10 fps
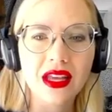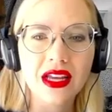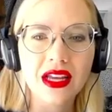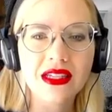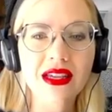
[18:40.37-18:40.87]

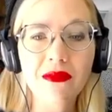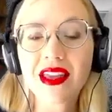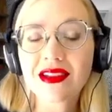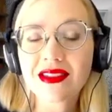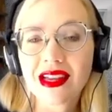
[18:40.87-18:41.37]
Something
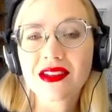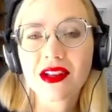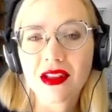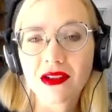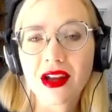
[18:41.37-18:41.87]
else had
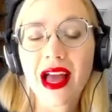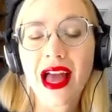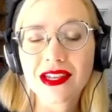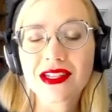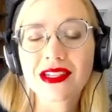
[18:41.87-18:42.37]

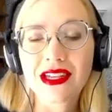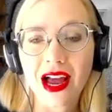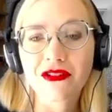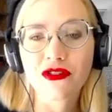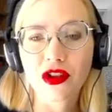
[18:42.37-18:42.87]
to die
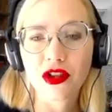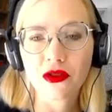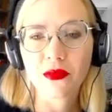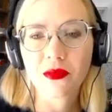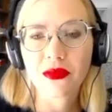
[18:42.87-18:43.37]
for you
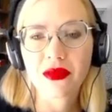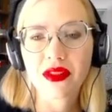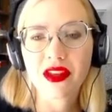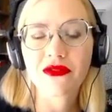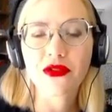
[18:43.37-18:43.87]

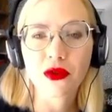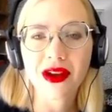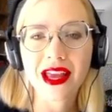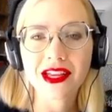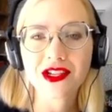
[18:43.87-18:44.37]
if you were an
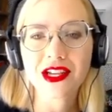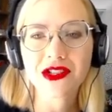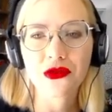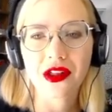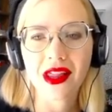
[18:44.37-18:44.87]
ancient
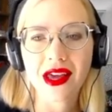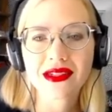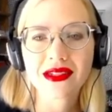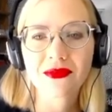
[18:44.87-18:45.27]
Israelite.